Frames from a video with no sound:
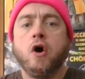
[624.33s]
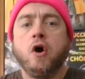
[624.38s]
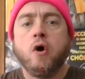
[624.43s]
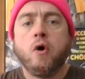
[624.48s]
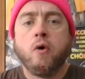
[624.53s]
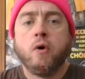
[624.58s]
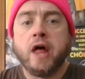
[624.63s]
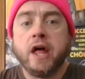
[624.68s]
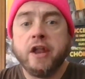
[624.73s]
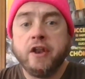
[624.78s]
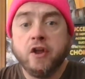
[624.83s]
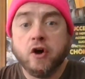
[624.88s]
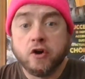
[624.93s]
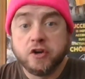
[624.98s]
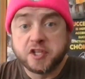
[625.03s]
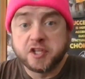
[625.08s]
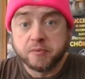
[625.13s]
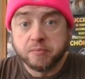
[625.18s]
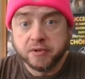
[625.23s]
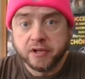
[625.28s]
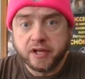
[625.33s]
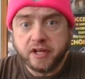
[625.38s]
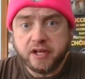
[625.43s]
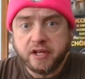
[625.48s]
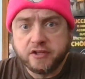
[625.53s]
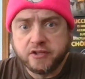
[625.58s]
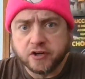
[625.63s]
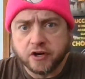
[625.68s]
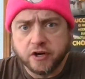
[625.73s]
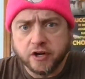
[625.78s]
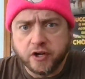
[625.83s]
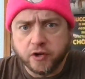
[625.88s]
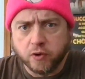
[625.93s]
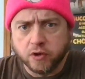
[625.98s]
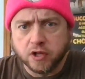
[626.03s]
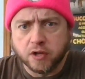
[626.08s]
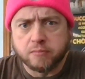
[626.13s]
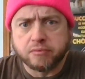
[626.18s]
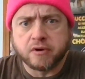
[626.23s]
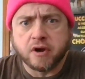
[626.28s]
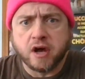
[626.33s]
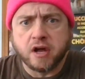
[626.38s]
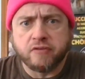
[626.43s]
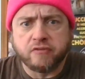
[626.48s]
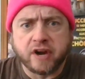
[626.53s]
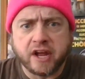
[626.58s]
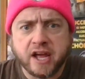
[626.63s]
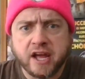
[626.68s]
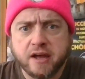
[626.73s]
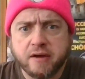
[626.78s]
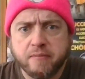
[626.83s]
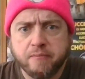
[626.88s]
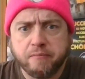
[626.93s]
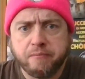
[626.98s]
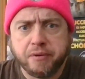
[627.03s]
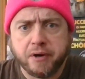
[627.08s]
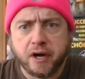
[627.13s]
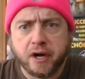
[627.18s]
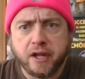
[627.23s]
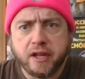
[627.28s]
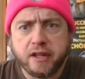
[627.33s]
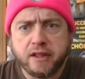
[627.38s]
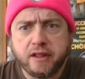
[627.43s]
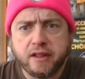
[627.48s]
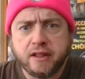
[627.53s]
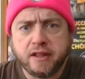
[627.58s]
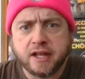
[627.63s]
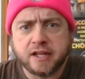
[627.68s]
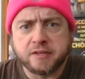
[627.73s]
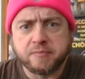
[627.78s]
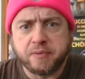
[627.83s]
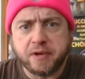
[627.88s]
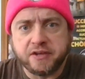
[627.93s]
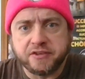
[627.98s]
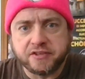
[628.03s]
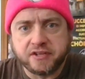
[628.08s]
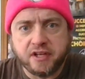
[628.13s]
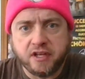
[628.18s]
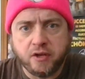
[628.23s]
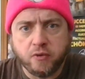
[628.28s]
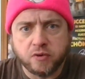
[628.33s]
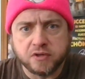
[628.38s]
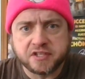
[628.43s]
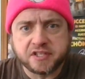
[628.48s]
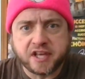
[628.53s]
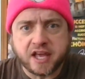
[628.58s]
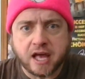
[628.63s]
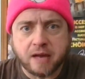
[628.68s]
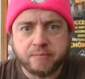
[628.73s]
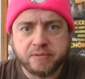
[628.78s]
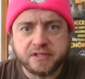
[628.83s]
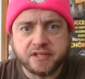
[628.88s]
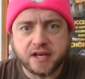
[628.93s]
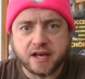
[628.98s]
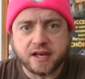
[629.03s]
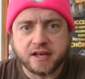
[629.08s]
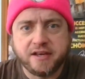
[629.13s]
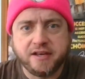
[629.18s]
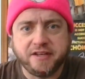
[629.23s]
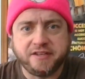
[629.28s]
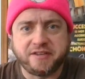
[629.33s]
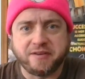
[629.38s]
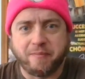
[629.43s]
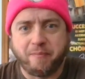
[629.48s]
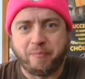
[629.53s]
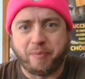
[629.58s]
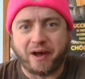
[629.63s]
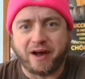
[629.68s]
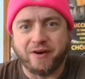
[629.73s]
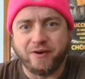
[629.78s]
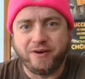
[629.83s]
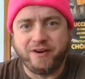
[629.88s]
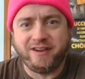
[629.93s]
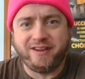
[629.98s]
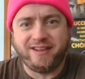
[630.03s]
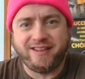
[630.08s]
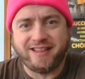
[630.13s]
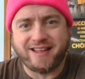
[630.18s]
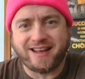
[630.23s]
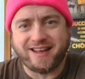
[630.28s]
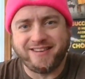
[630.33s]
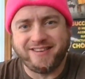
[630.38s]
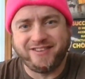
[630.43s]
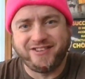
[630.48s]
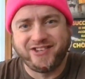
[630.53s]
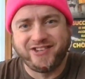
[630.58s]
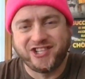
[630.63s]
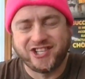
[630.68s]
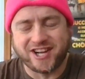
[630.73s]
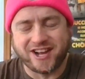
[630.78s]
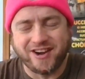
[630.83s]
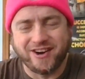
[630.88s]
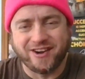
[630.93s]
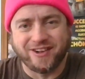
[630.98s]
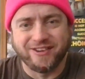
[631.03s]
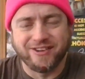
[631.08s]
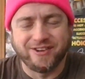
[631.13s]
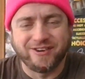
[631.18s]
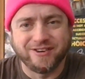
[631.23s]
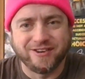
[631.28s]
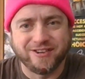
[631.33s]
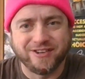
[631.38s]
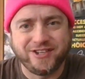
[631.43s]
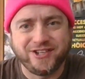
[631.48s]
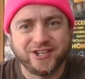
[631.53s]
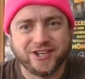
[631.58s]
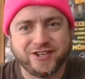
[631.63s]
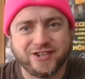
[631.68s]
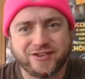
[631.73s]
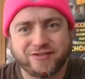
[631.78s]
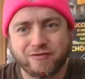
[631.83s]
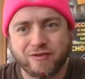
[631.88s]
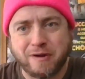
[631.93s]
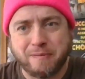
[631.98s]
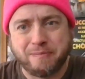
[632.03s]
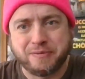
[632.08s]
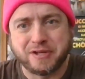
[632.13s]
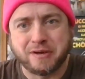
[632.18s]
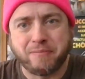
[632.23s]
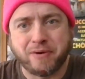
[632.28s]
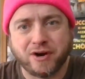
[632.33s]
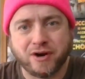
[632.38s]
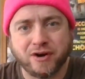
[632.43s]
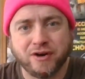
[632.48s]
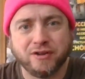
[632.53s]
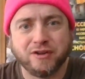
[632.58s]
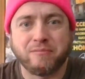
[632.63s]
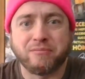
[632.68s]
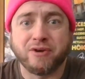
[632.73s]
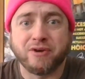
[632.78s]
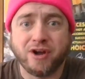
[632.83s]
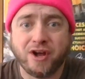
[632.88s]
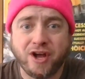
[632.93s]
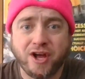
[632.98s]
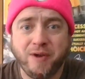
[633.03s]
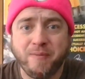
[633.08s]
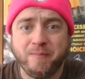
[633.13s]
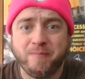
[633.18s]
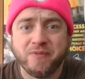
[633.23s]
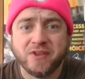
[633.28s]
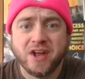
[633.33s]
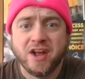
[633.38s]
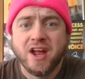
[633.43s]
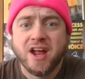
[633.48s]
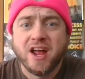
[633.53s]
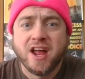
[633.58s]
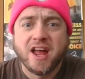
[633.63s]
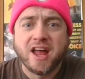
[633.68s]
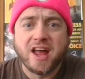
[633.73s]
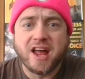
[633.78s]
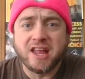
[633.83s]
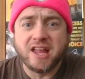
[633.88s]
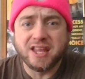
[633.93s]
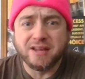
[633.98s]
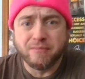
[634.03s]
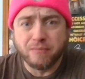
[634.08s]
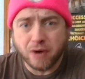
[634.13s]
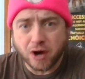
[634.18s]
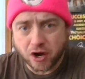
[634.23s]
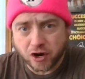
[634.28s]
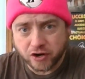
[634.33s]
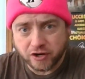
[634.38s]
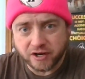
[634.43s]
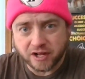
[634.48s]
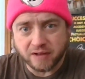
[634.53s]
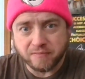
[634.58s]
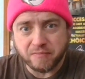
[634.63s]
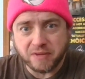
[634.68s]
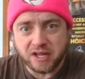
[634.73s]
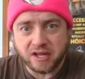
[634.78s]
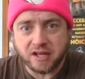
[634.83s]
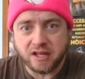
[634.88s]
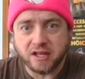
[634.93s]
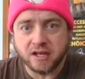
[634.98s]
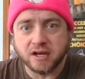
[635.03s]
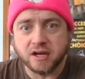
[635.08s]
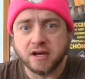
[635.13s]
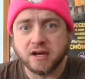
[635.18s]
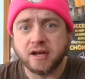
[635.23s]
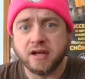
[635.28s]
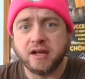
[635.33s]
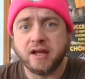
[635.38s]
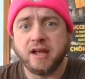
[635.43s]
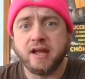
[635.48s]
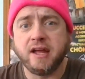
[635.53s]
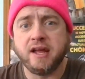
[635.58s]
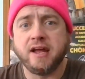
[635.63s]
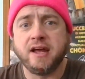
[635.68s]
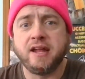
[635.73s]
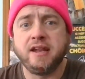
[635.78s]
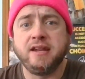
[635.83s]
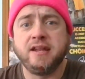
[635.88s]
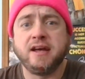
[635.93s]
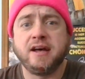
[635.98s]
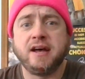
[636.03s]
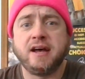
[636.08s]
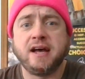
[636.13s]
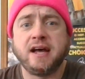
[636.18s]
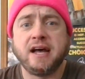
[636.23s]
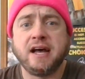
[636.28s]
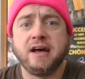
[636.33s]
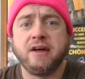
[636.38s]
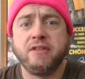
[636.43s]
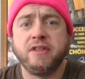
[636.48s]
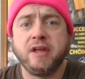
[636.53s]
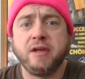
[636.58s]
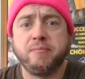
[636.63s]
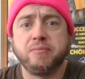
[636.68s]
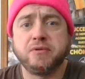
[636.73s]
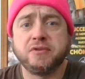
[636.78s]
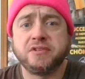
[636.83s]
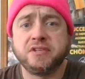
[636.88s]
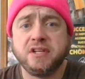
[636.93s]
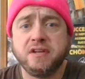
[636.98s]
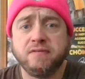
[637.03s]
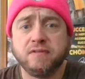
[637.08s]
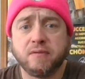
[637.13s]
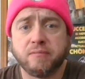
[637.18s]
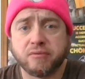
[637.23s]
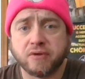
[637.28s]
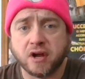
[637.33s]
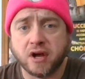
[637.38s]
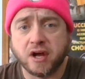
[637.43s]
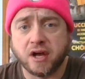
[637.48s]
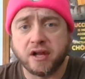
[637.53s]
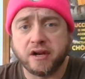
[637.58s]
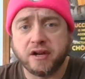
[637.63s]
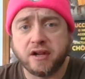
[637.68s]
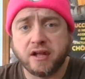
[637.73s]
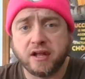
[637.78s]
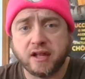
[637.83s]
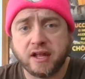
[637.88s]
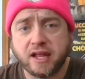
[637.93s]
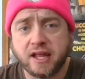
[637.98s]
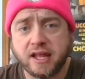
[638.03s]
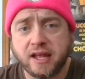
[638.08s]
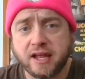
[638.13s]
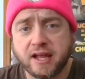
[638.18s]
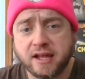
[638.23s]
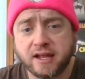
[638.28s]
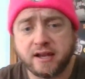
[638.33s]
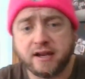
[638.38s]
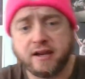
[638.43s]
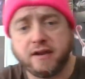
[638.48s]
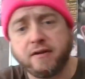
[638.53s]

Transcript: Well, that noticeably turned into a LeBron rant, but that's basically what SkapAttack is about. His channel literally just rips apart LeBron and the modern day media and how they perceive LeBron and